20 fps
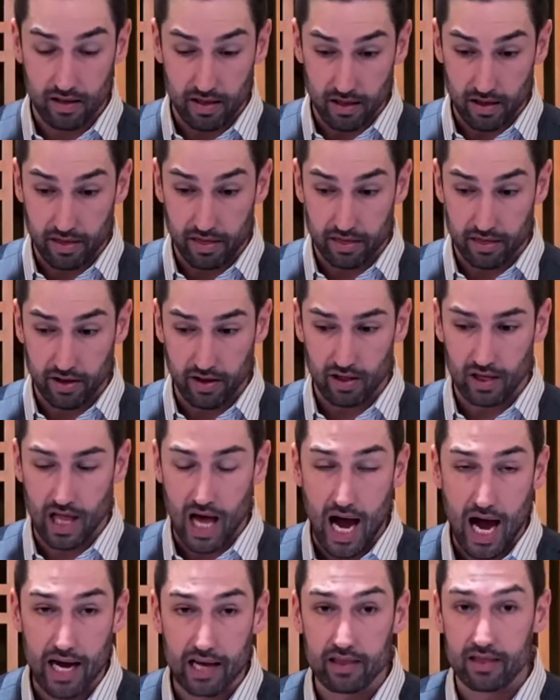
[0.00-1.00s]
the
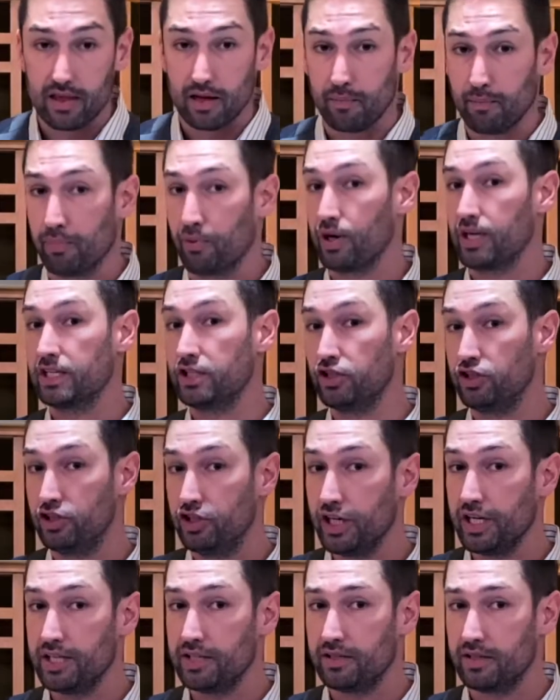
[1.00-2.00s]
line that brings
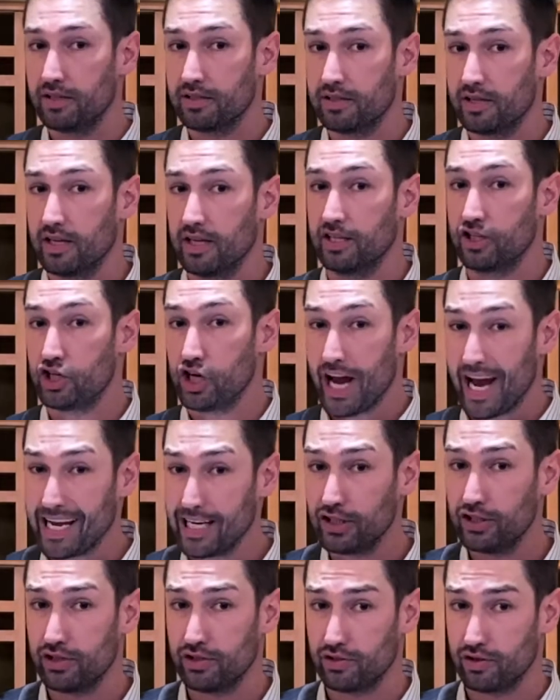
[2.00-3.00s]
Jesus, that
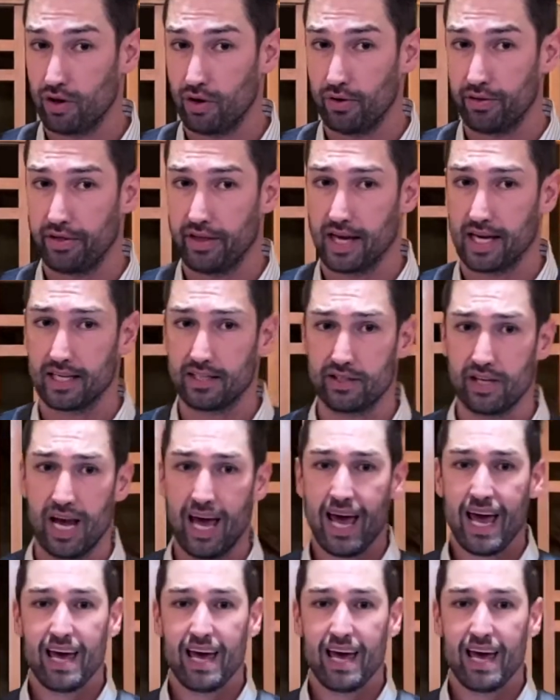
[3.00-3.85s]
changes all things,